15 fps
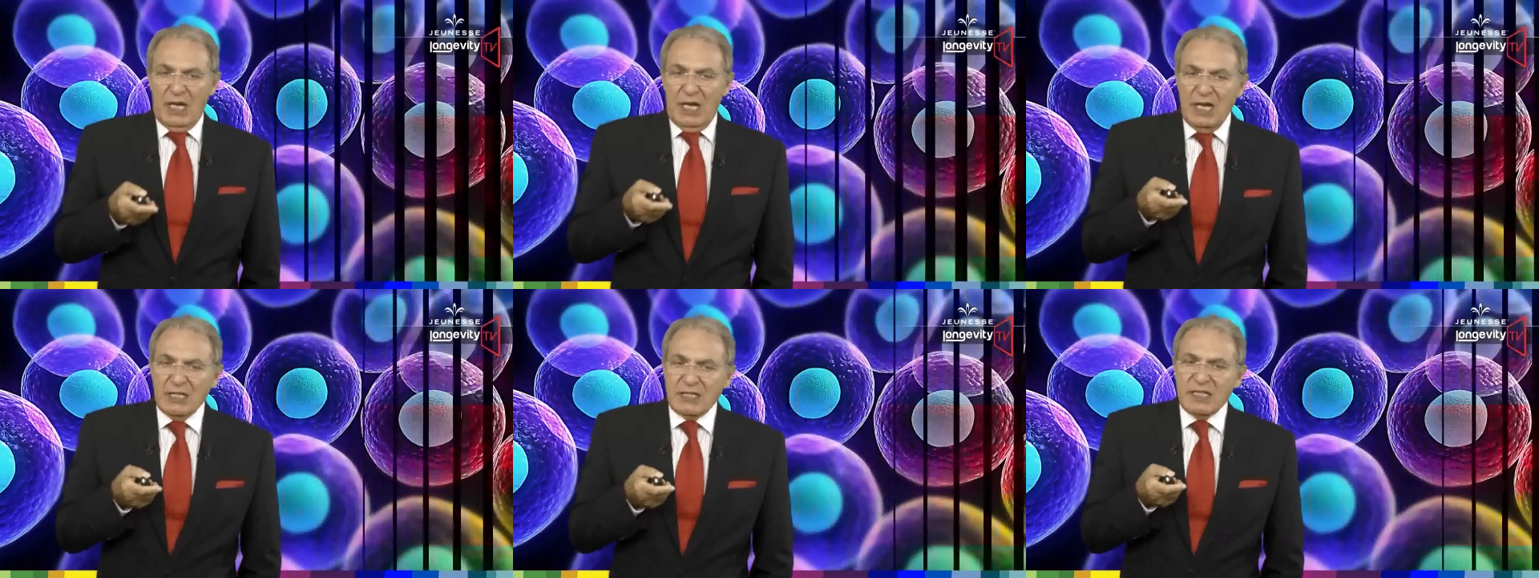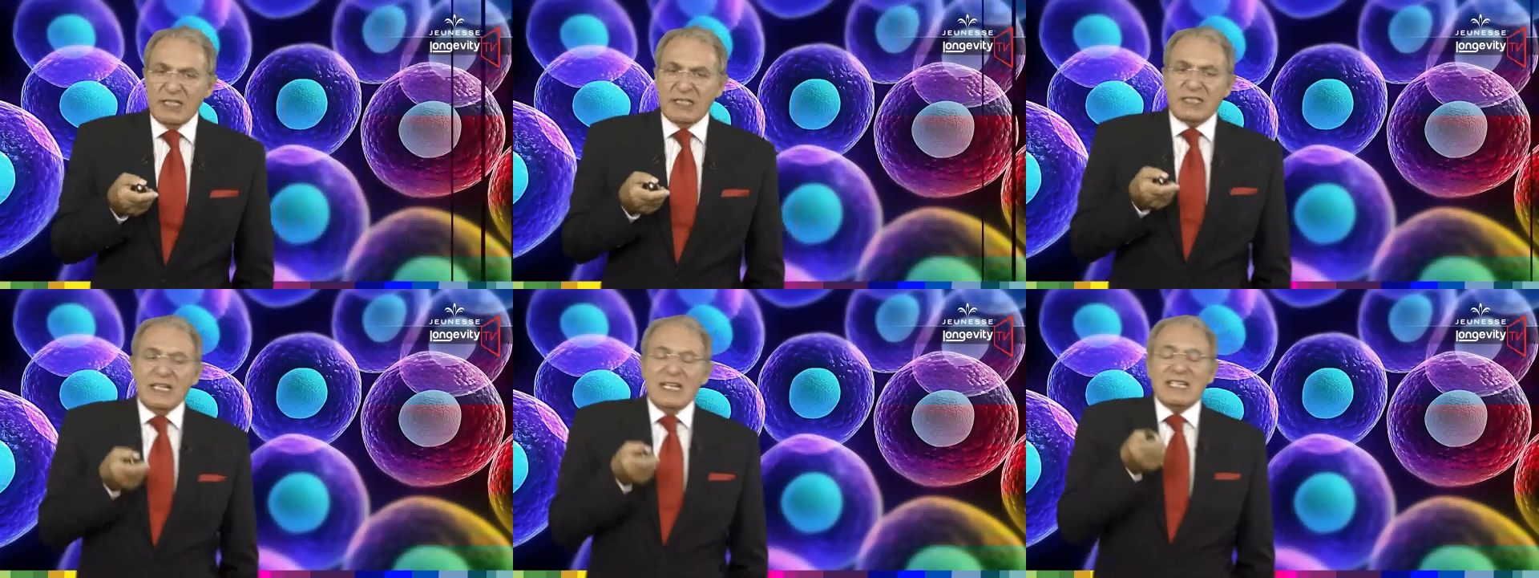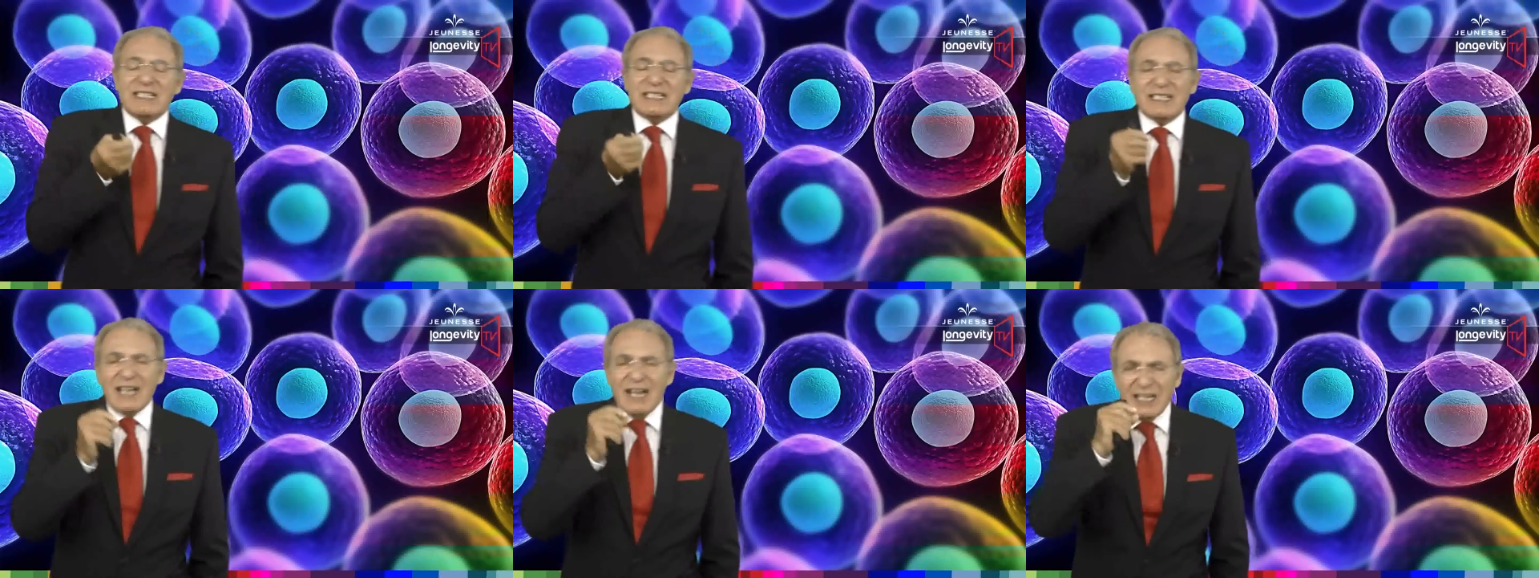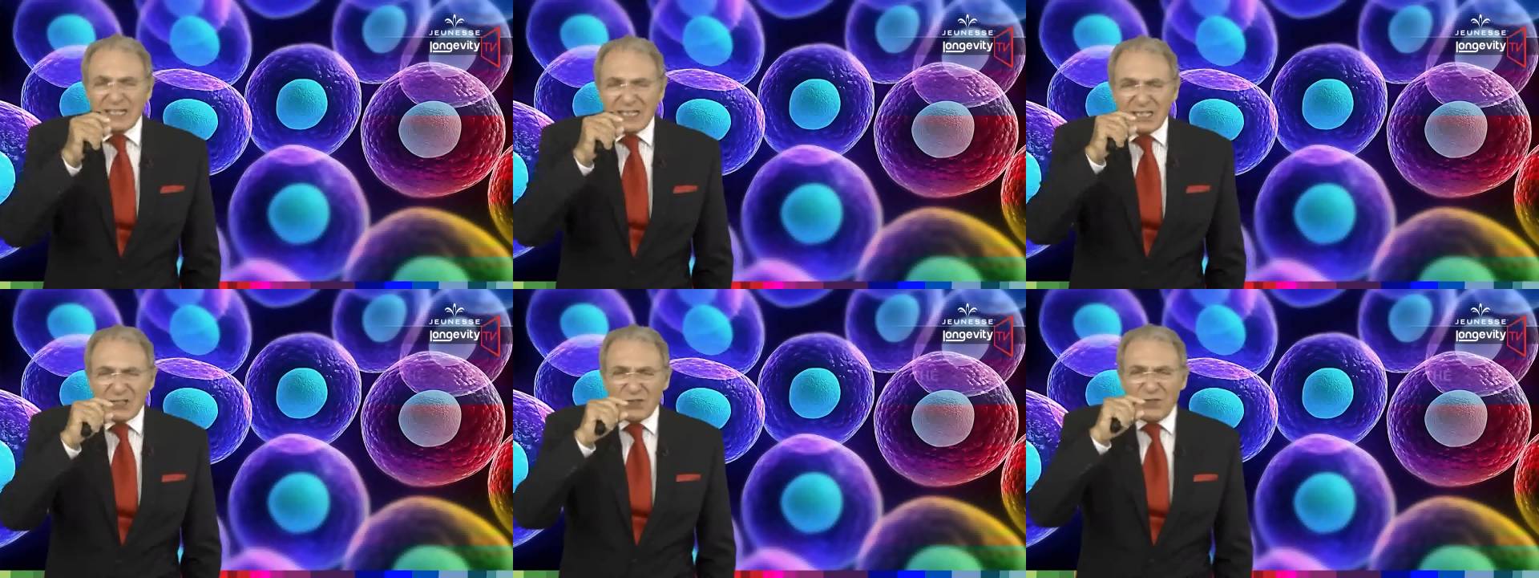It is inside
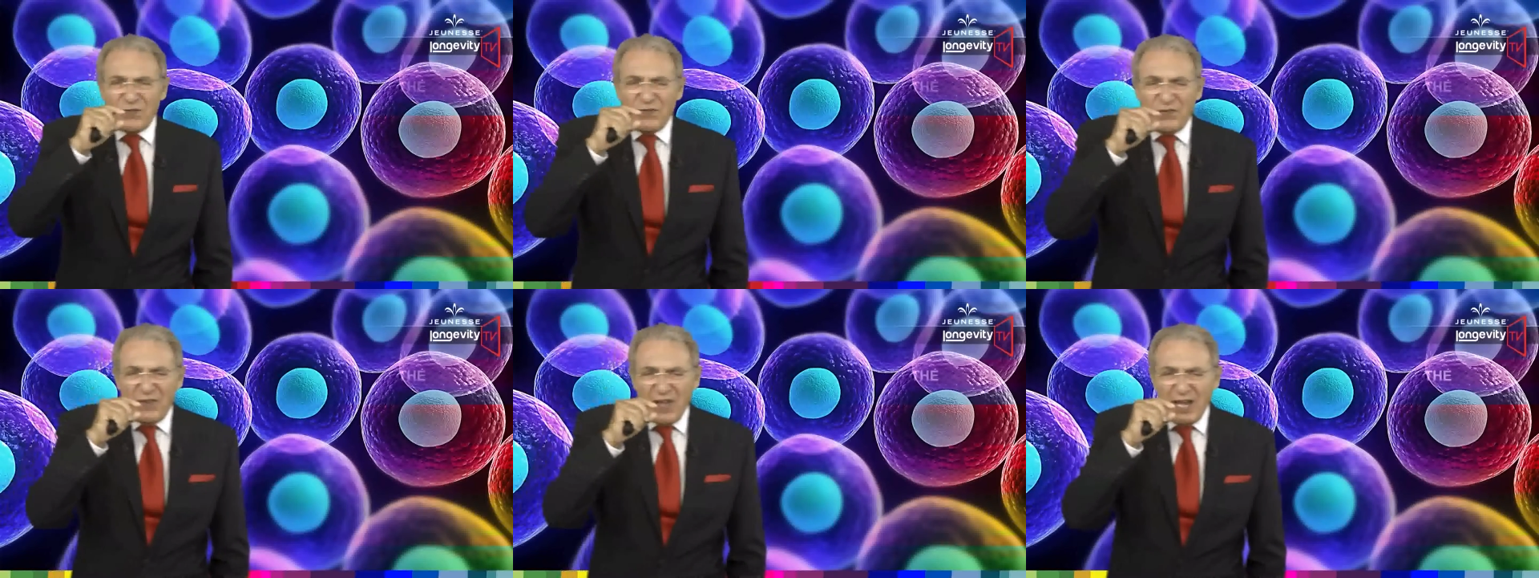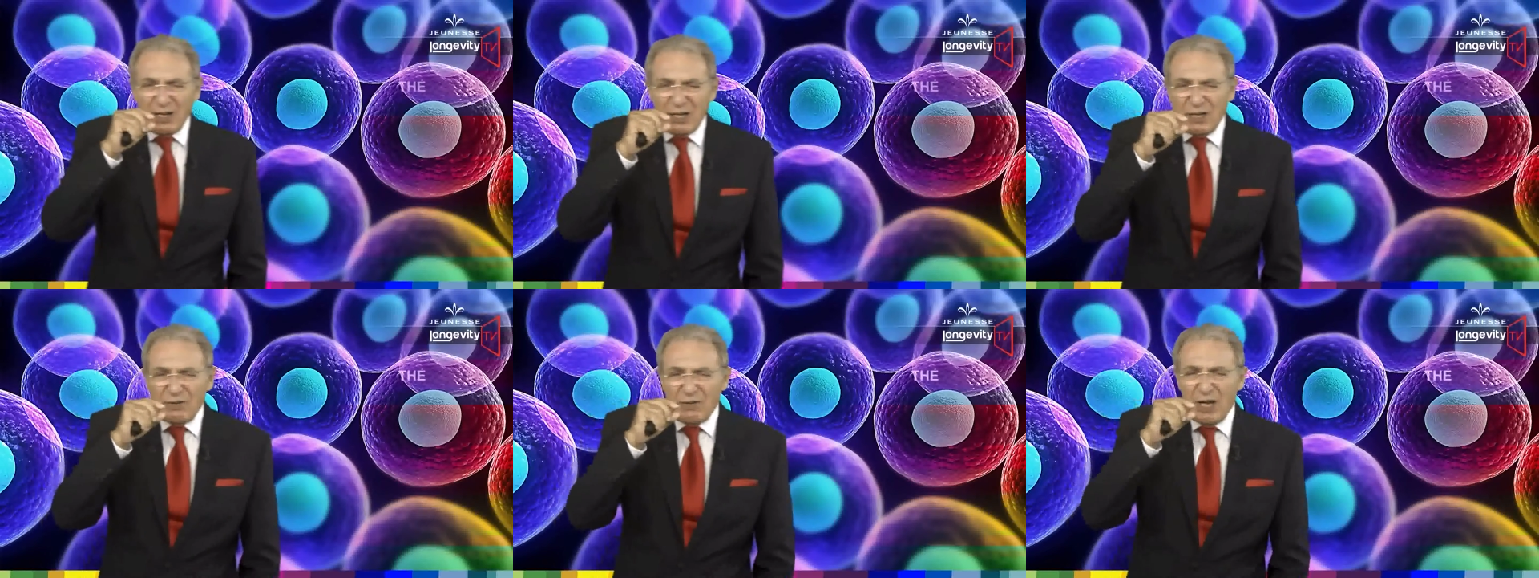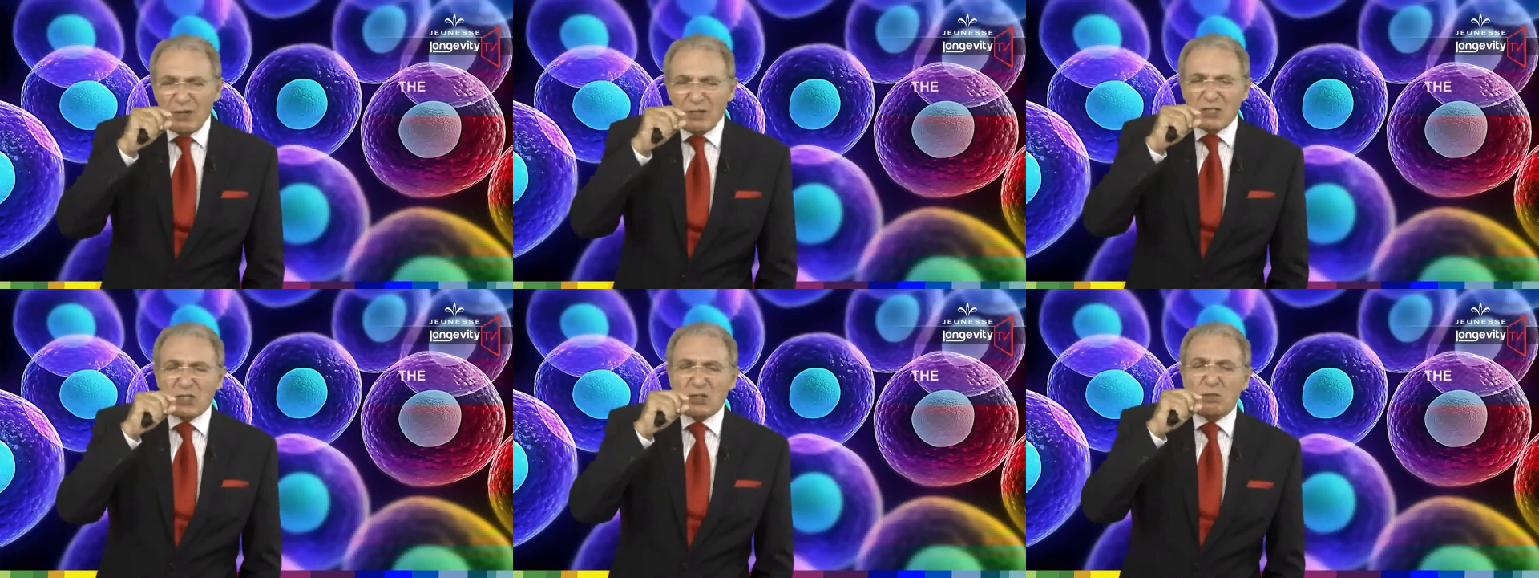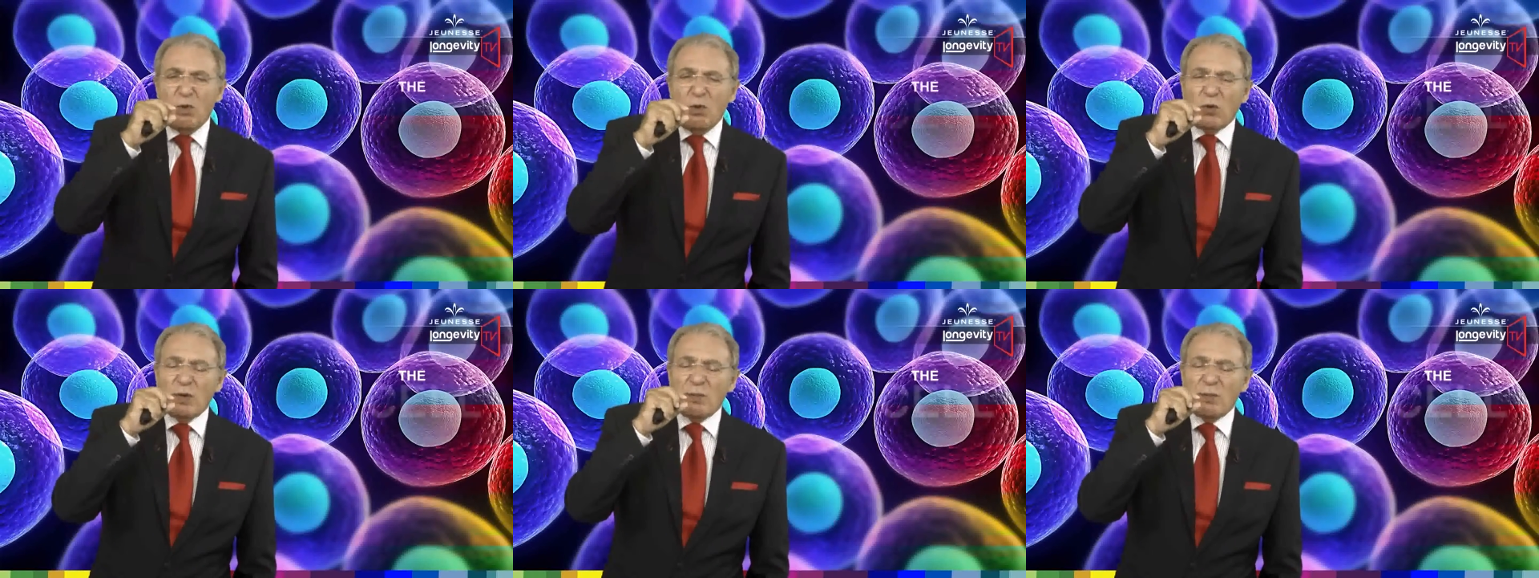this very, very small,